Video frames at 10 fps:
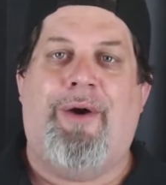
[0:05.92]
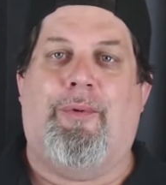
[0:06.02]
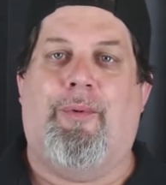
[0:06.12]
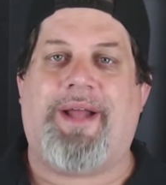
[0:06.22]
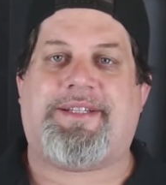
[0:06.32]

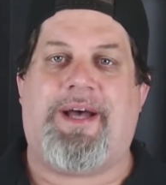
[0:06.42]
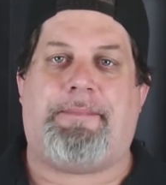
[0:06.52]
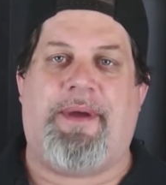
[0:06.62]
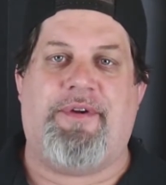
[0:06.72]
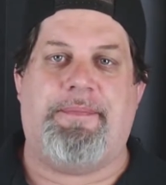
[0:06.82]
What's
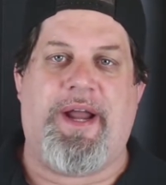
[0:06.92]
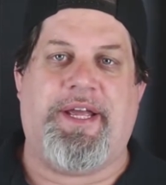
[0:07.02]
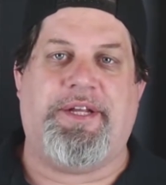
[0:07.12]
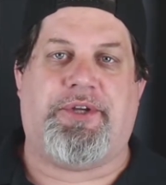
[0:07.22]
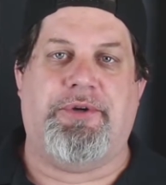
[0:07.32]
up,
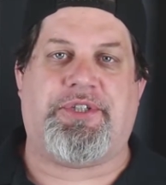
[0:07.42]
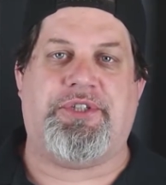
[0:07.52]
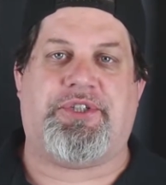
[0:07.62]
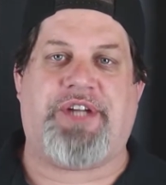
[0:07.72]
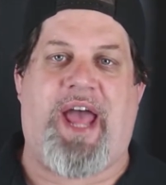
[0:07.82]
everybody?
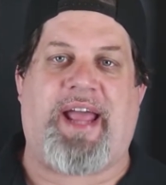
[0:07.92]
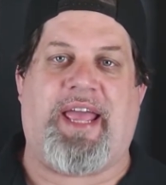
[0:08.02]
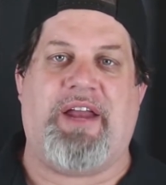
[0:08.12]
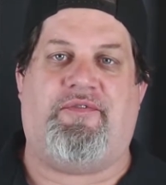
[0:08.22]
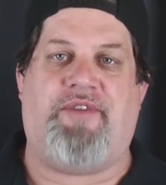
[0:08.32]

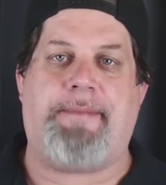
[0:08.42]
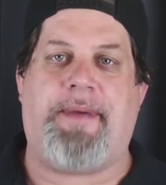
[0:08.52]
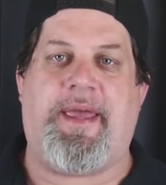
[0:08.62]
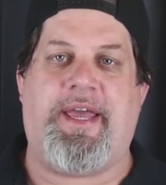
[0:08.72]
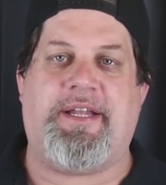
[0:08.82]
DeucesJack at
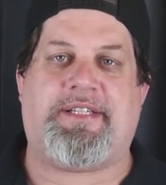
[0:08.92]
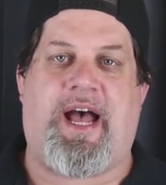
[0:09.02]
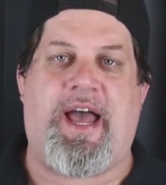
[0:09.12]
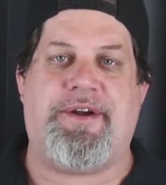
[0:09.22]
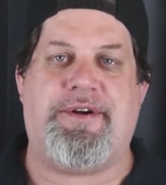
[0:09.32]

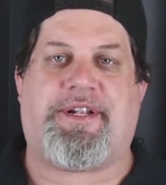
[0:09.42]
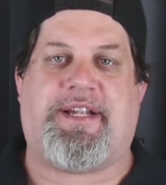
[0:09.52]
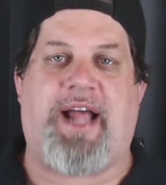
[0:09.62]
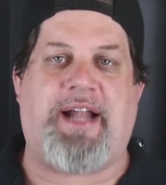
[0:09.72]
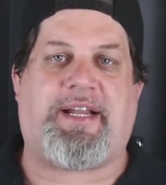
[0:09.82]

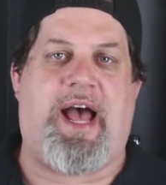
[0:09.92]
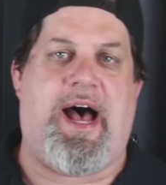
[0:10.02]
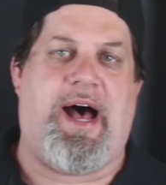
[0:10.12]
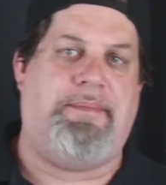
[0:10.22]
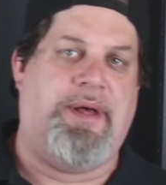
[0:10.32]

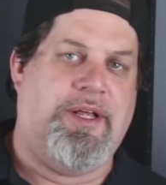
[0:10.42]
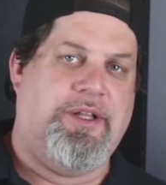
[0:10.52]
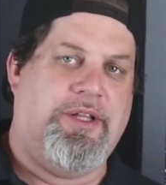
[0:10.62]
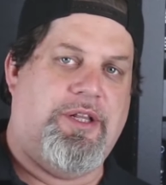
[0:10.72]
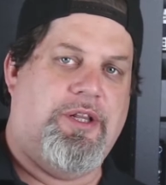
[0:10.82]
VapingInsider.com.
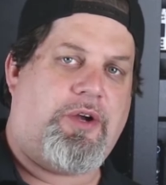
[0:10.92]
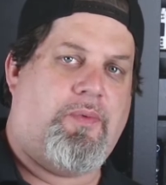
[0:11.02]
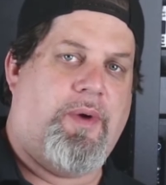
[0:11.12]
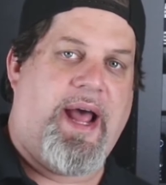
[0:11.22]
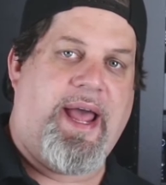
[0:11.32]

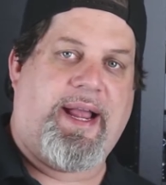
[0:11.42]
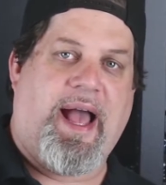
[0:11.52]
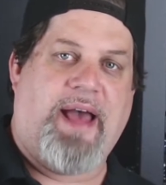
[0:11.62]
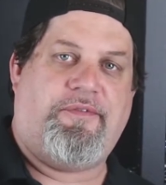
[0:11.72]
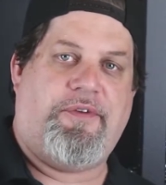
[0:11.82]
Look what I
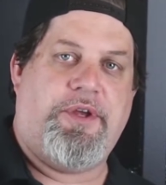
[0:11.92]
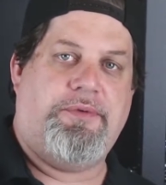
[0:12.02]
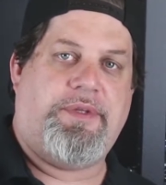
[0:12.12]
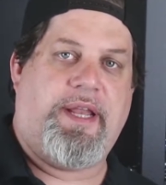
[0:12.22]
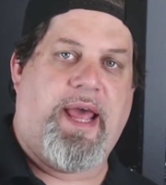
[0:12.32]
got for
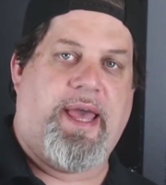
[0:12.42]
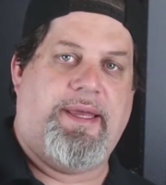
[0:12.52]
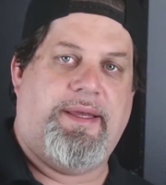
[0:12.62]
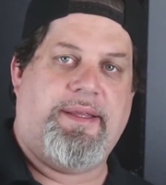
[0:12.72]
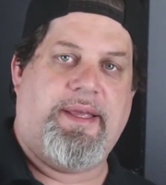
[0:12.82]
you
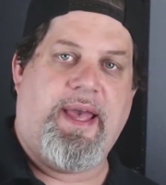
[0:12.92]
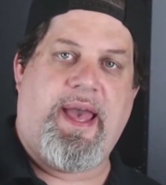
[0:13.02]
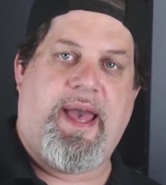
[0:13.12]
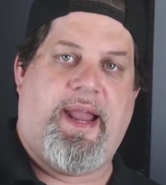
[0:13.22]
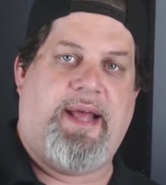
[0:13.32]
today.
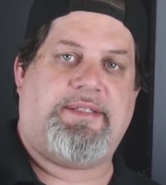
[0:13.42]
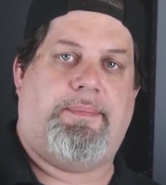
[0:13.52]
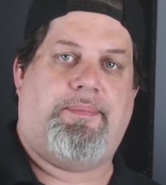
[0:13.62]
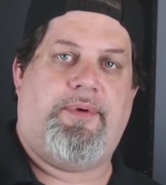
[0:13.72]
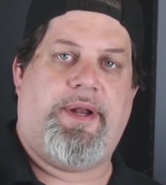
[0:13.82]
Yeah, that's
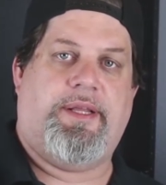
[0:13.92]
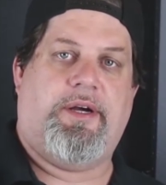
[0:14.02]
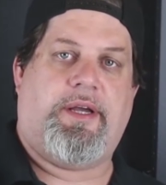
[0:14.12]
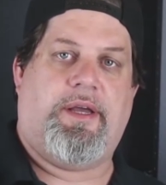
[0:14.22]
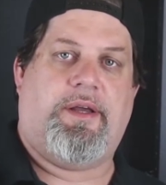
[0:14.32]
a pretty
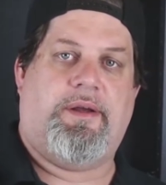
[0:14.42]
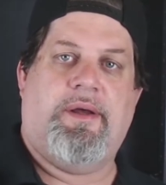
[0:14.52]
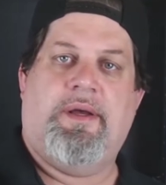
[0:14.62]
looking